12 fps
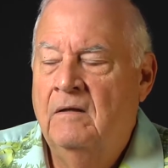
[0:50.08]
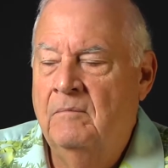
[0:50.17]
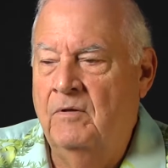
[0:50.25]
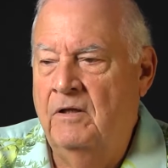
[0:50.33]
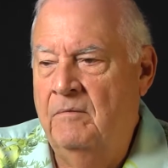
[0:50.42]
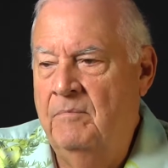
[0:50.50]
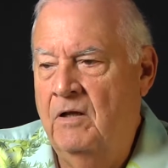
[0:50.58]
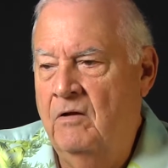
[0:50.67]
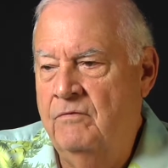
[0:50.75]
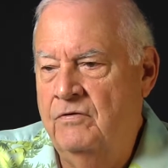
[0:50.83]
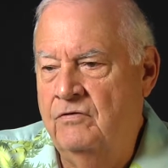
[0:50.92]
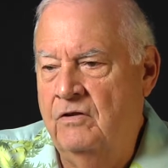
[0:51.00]
But he'd been
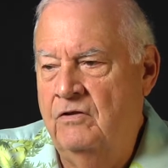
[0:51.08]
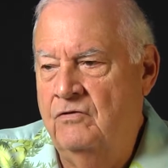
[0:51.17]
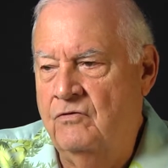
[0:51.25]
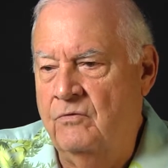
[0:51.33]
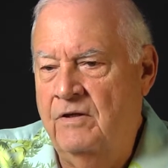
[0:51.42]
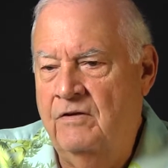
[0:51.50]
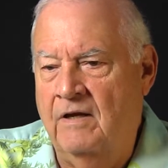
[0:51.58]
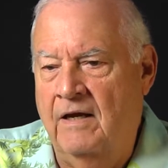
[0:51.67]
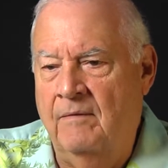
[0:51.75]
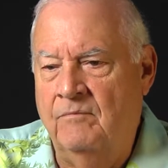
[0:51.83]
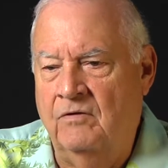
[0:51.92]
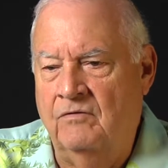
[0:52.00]
overseas three
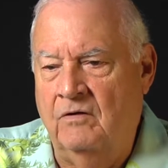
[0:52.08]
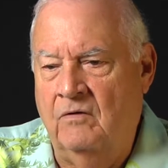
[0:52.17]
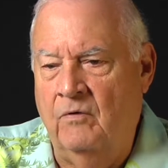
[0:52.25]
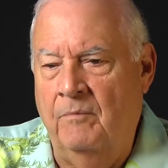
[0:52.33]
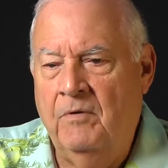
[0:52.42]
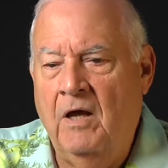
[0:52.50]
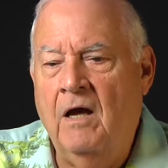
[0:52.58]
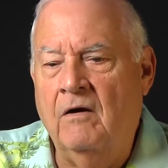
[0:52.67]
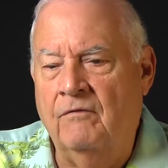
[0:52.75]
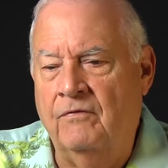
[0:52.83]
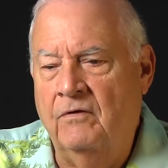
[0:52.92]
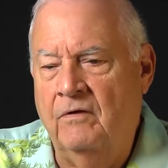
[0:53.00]
times as a
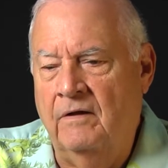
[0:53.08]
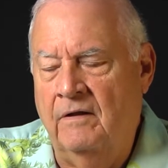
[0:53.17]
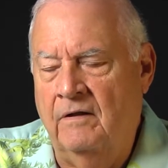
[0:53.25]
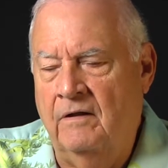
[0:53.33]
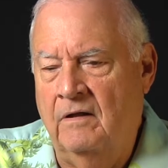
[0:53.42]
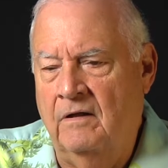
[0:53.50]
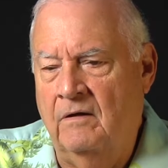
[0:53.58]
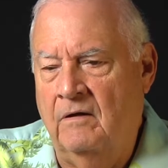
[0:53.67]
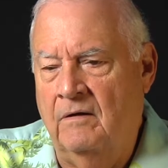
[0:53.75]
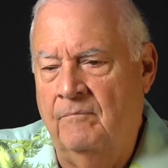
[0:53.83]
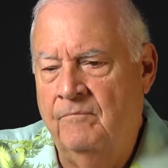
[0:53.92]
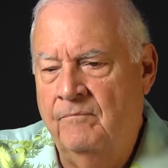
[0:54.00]
cryptographer, and they,
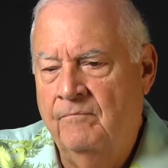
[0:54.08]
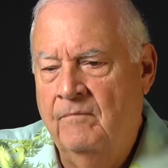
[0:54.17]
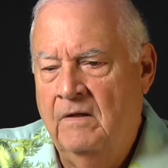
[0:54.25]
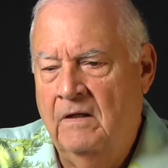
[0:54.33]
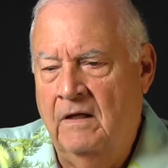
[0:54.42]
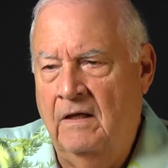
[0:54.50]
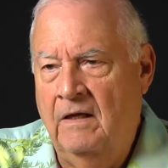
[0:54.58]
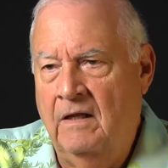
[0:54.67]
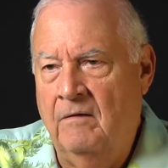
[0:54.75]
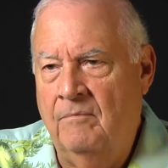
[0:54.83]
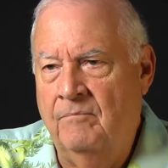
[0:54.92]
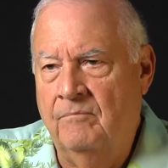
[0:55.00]
um, he had
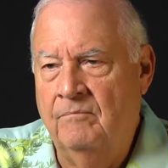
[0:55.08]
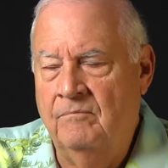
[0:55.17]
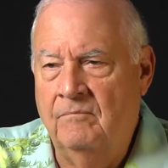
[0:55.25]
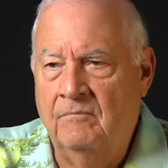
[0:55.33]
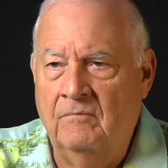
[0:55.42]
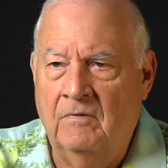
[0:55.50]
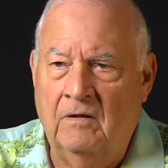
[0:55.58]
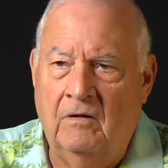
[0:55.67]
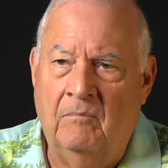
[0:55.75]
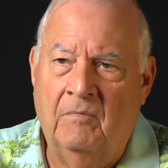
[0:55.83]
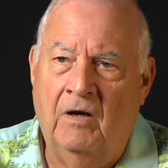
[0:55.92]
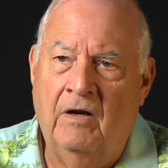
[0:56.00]
a, a,
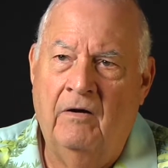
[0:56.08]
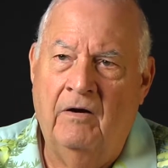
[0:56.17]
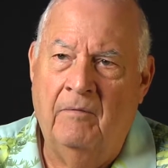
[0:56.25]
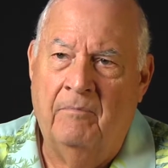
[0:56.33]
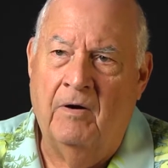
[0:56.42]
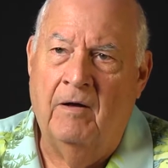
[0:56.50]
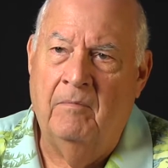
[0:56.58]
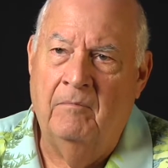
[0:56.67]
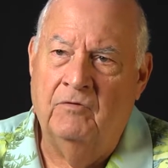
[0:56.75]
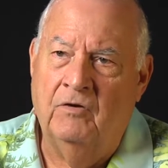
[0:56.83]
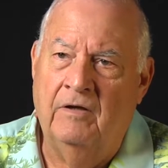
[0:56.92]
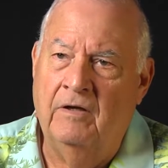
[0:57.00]
little malaria problem,
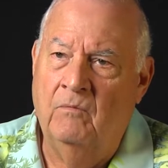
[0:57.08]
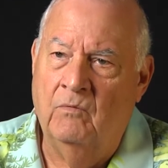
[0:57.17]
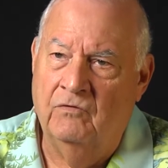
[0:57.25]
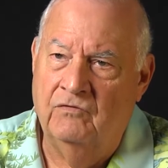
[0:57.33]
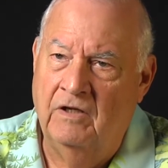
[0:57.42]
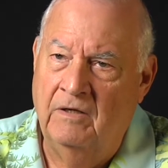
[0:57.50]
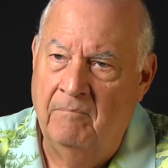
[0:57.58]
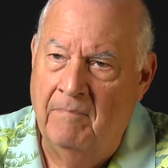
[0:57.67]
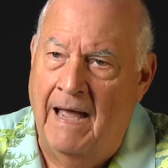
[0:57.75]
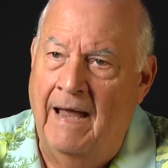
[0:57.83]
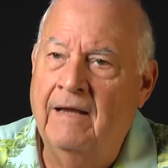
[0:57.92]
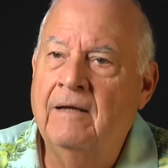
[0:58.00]
so they didn't want to send him
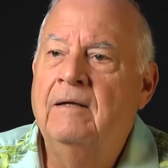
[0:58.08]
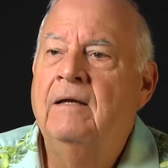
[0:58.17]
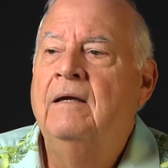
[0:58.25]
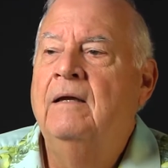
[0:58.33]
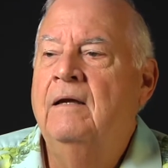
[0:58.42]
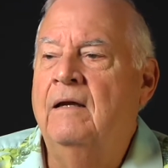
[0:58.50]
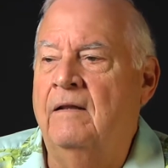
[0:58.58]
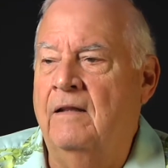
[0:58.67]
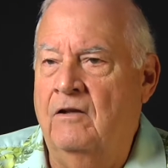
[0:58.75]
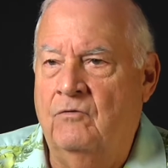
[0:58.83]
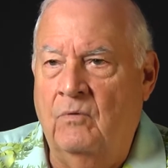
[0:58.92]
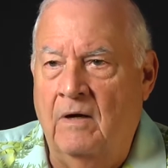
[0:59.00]
back. And
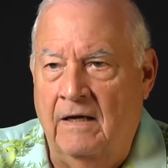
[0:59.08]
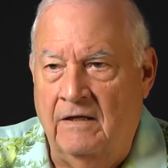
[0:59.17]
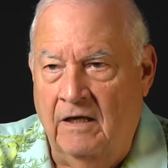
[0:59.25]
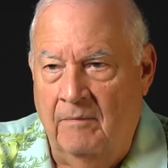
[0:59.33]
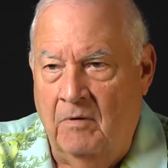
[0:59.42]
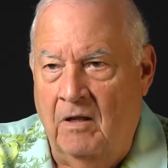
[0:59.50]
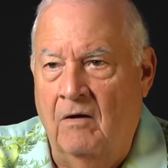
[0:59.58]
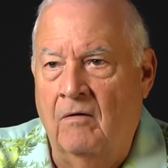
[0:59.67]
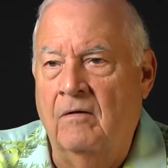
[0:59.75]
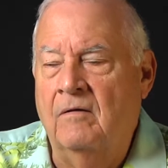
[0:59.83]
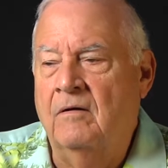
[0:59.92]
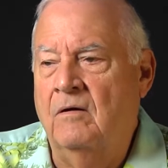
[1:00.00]
that's where I came
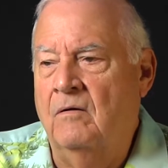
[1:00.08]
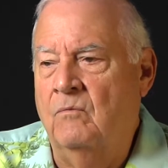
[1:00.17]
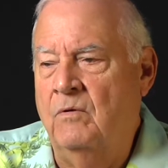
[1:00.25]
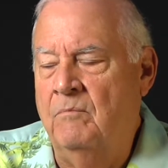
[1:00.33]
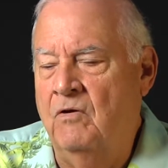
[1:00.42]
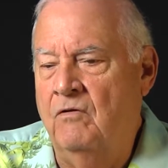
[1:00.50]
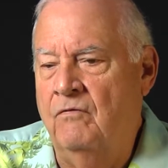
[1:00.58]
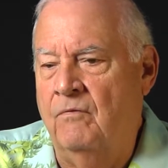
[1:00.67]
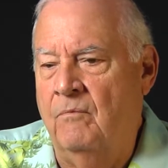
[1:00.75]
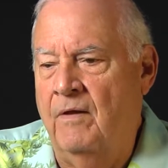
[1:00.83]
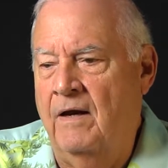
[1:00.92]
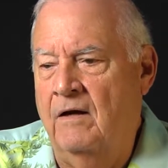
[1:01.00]
along. Uh, we moved
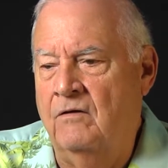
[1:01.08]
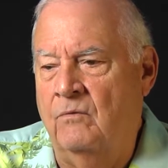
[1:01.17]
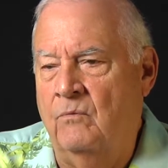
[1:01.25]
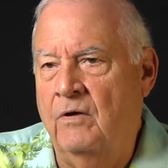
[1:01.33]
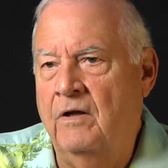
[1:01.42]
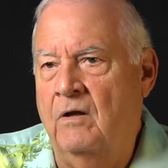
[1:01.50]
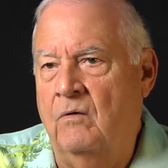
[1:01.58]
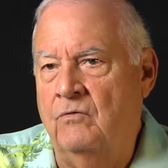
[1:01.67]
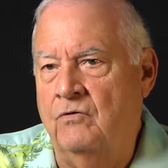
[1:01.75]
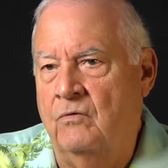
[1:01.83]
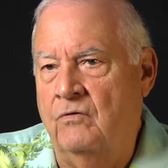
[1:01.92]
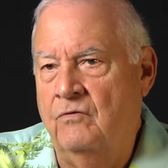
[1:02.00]
from there to Ringo,
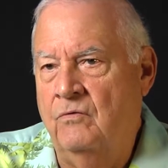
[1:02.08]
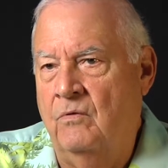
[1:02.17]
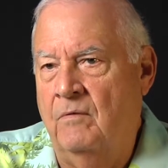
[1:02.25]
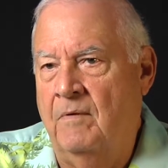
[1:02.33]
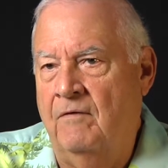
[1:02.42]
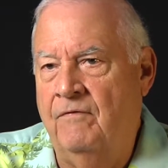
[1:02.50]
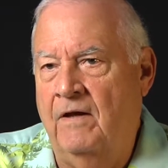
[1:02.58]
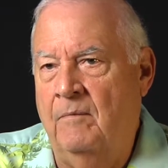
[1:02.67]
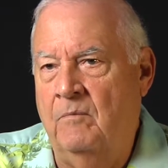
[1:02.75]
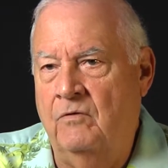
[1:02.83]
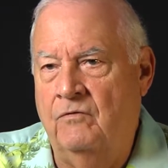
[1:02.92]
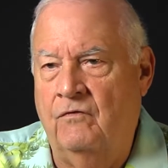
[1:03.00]
Georgia, where my
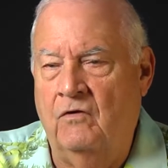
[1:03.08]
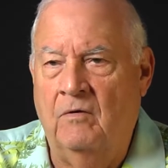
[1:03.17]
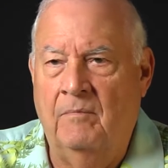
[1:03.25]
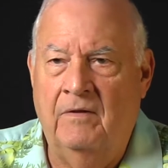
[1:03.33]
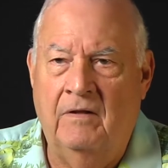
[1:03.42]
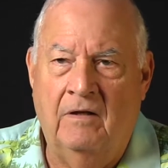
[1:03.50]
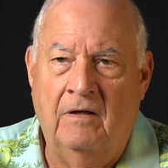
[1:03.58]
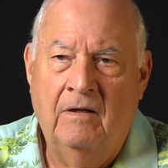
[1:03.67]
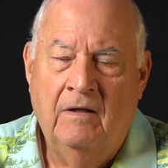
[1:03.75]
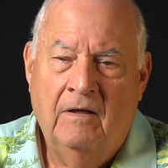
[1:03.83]
family was from, and then